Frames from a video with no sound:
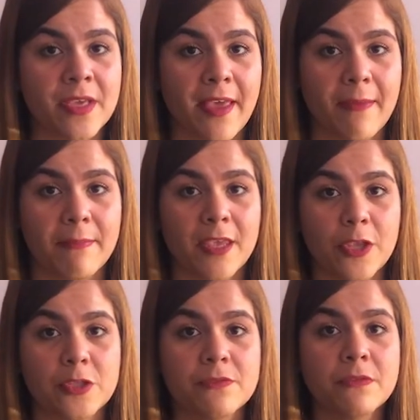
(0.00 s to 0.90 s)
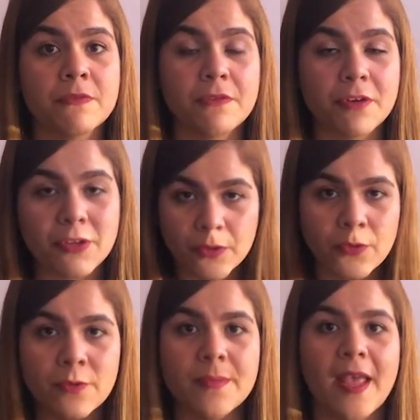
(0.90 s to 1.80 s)
can be useful for you.
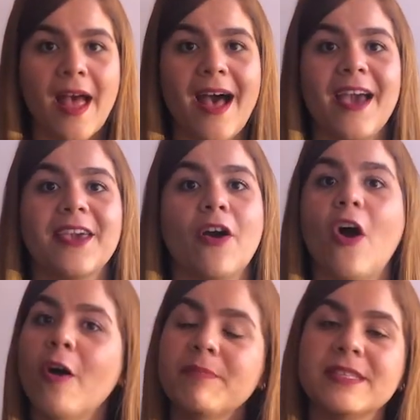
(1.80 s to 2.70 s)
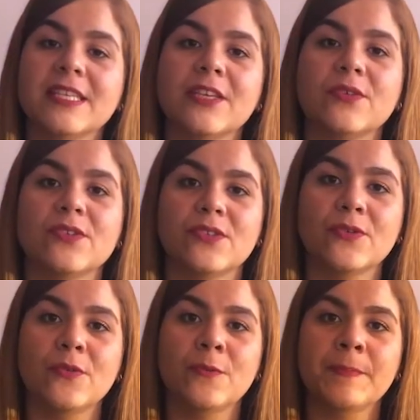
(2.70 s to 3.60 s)
I hope see you
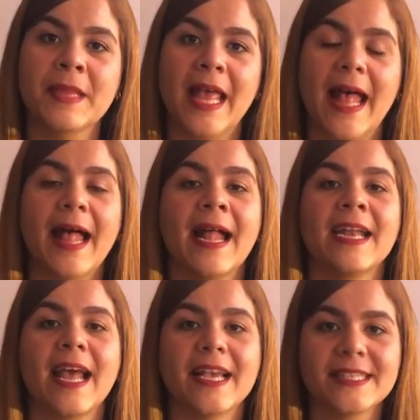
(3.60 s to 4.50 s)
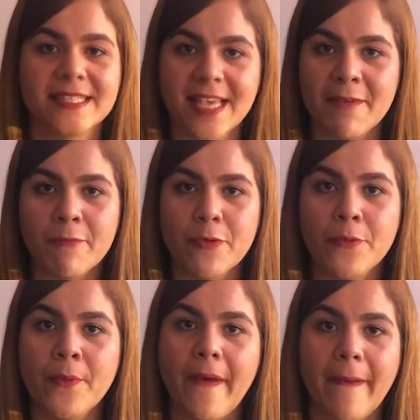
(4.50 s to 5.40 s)
soon, and I send you
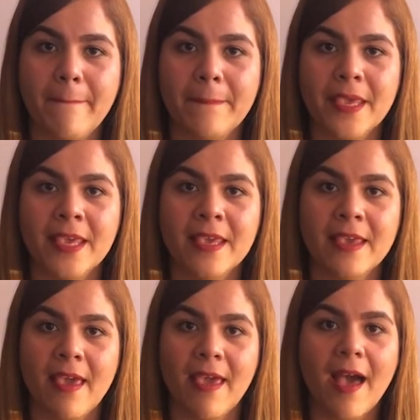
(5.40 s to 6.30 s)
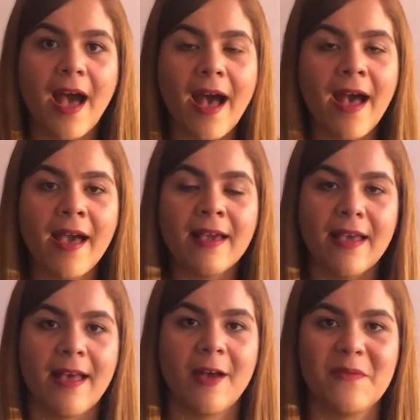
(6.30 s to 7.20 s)
a big hug
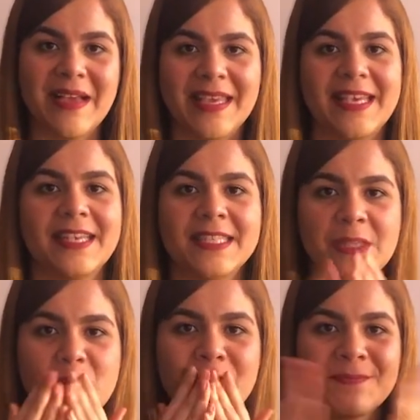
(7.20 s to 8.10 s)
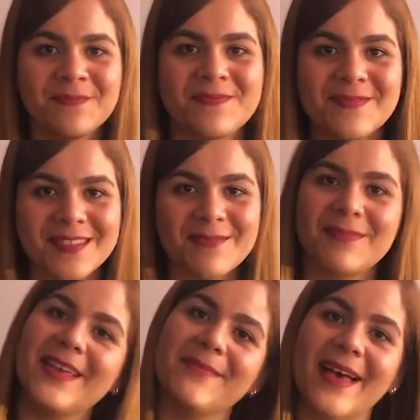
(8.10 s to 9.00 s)
and one kiss.
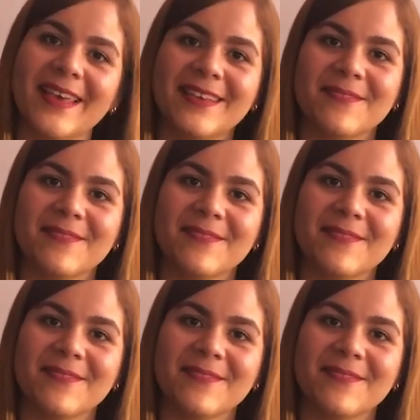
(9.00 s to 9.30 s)
Bye bye.